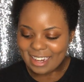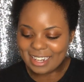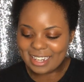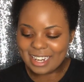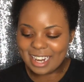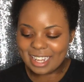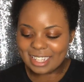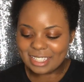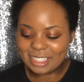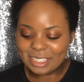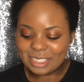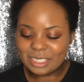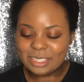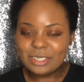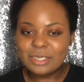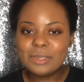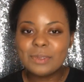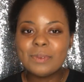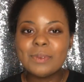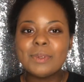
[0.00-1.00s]
Next,
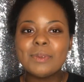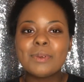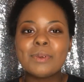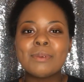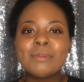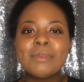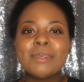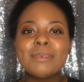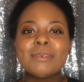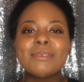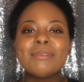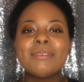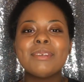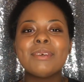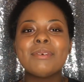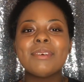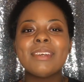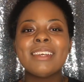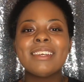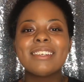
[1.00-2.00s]
we will be
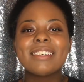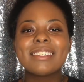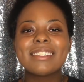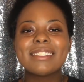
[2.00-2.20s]
reviewing